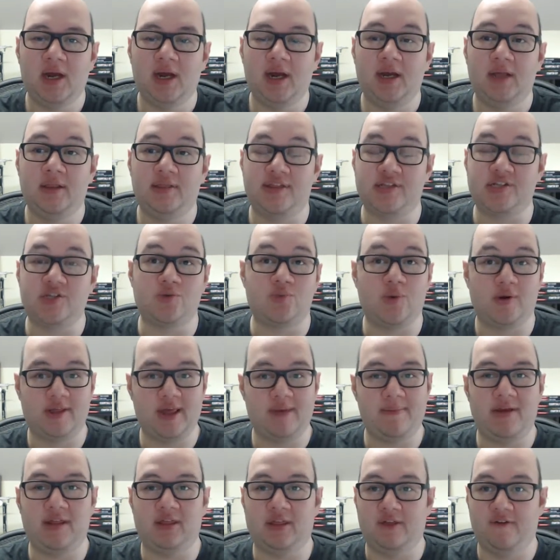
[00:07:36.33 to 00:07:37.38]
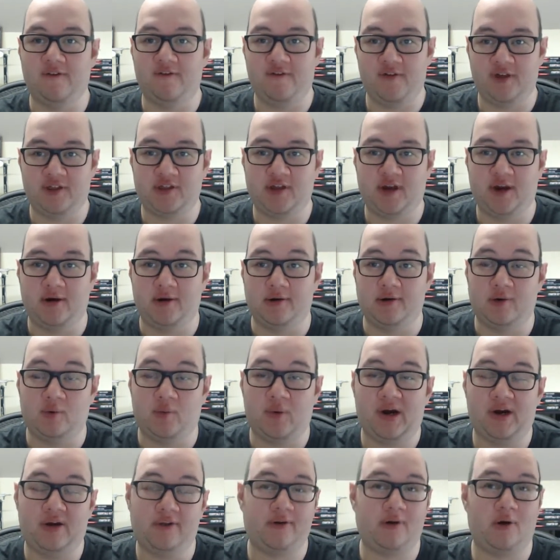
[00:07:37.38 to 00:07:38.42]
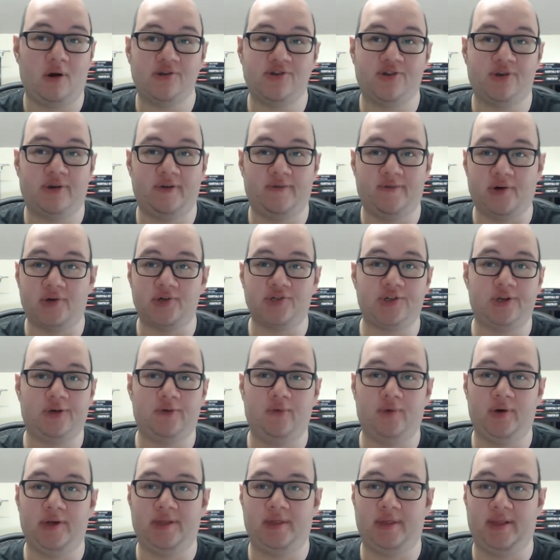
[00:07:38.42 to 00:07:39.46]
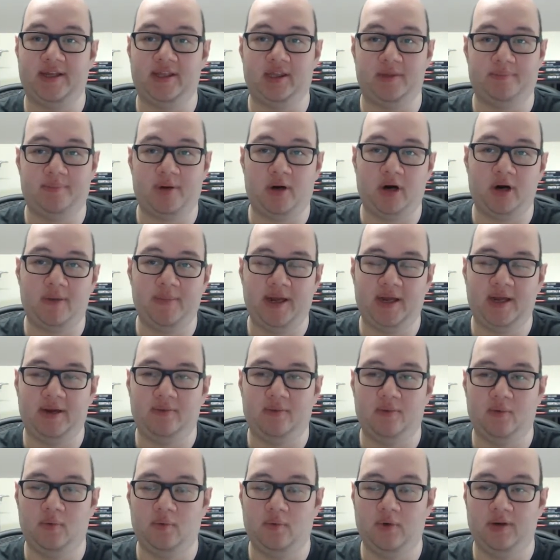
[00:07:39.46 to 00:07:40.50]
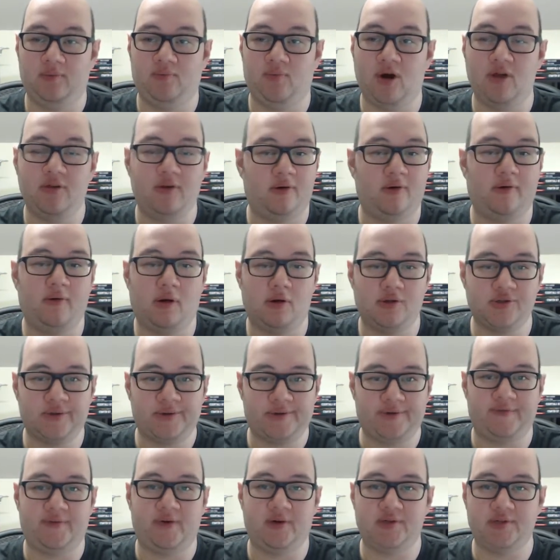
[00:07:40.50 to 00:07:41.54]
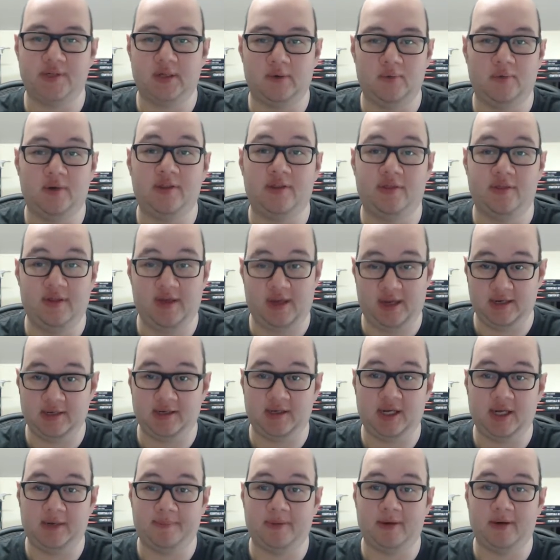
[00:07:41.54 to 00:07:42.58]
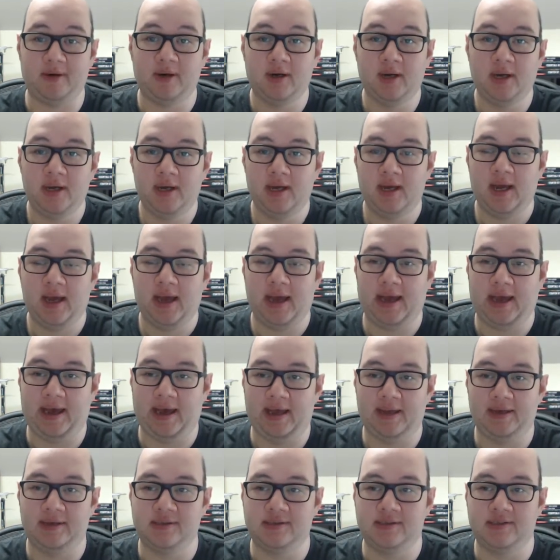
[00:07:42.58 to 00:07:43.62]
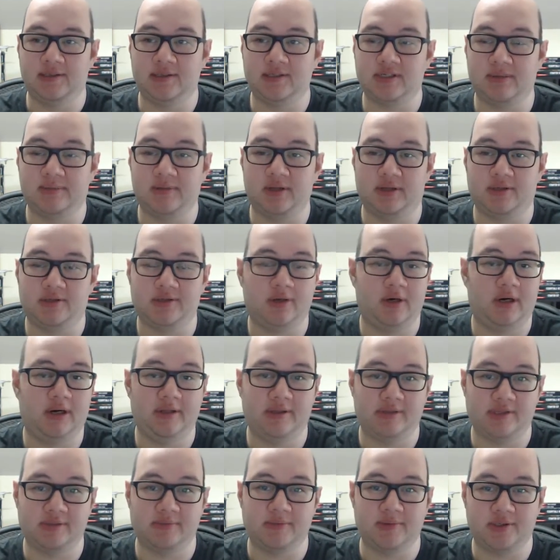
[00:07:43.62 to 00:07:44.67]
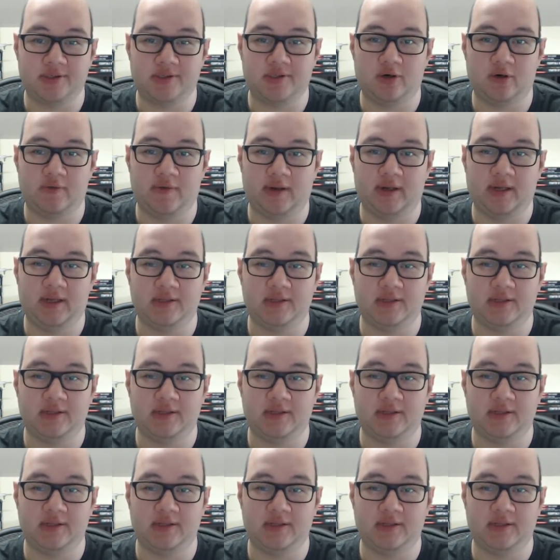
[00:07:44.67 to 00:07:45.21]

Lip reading: This is where they meet the 5th character, while they're also conversing with like the barmaid, while they're also conversing with the innkeeper and some of the serving